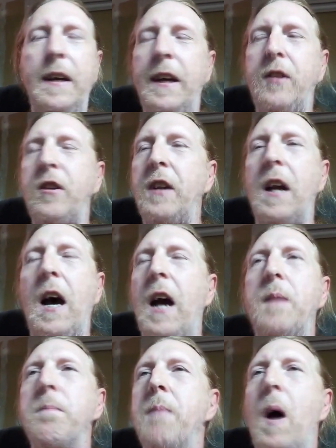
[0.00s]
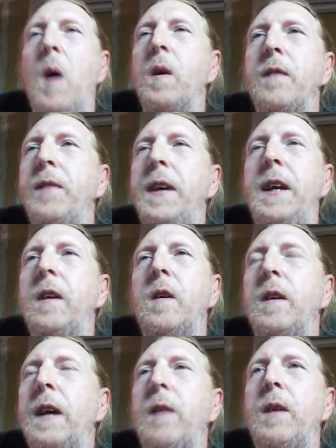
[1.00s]
It's not a motor
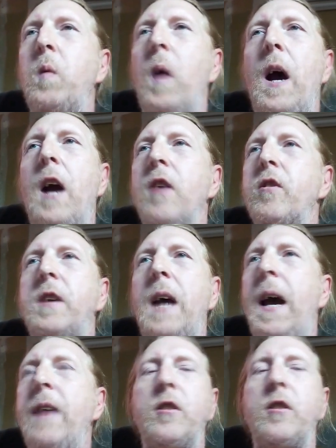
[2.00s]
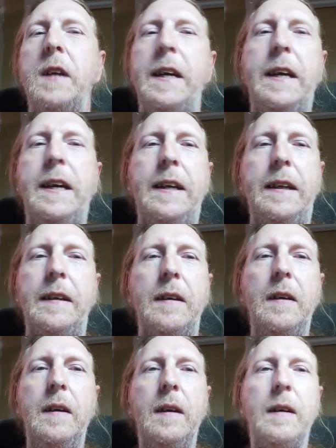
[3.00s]
vehicle that requires gasoline.
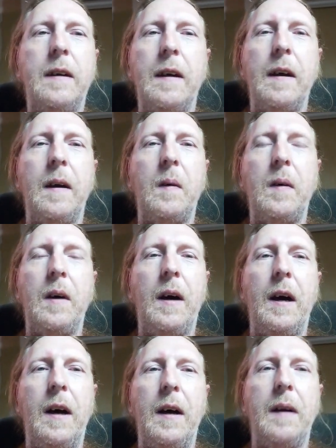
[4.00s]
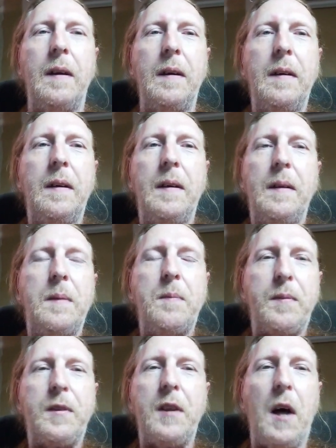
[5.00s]
You know, uh,
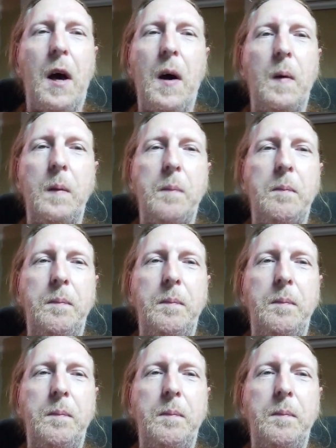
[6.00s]
so